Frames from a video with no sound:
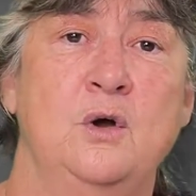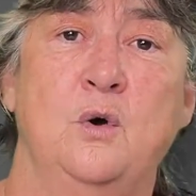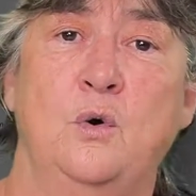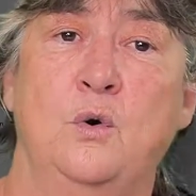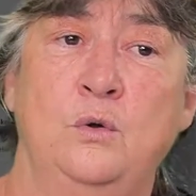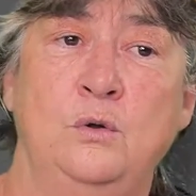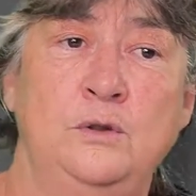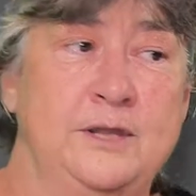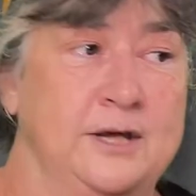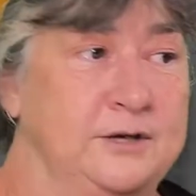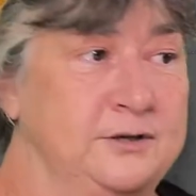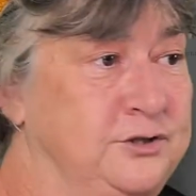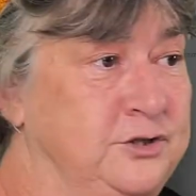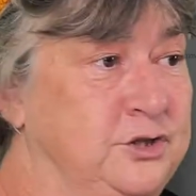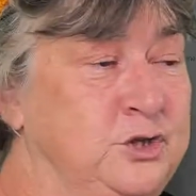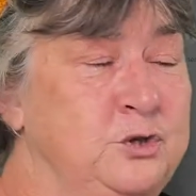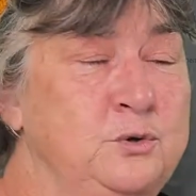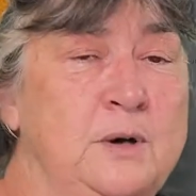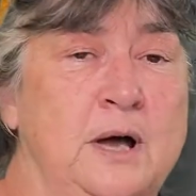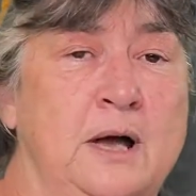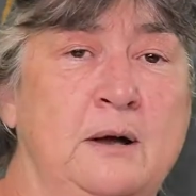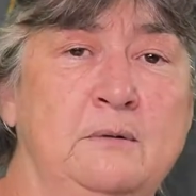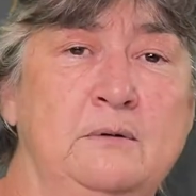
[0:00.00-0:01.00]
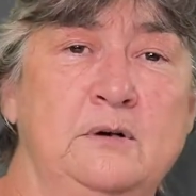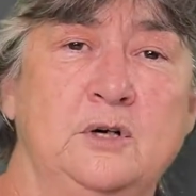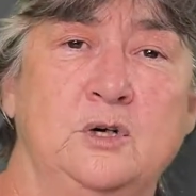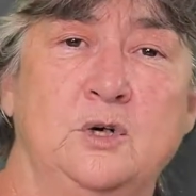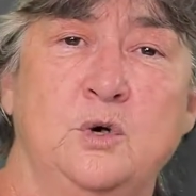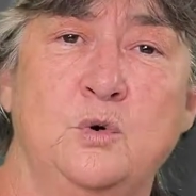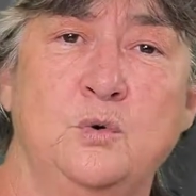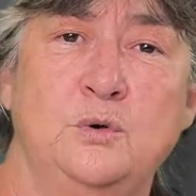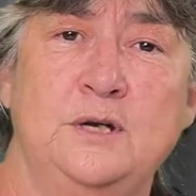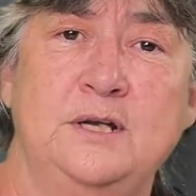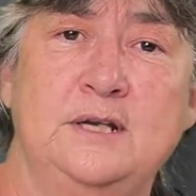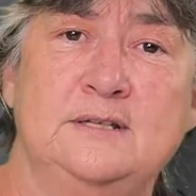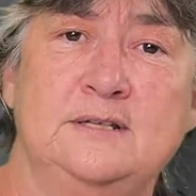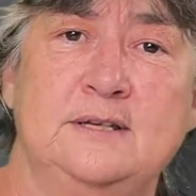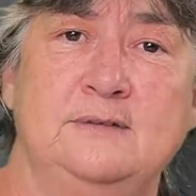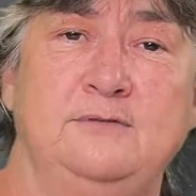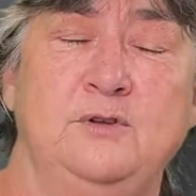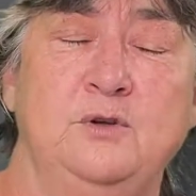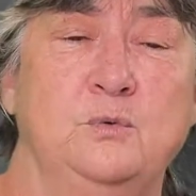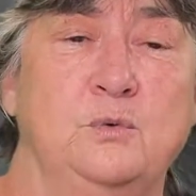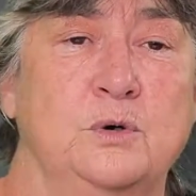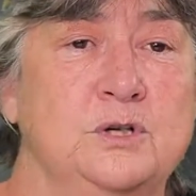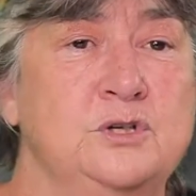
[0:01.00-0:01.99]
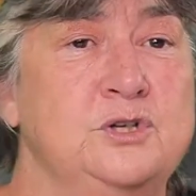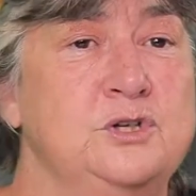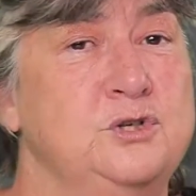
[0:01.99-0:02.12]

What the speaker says: all those 2-hour recordings if you want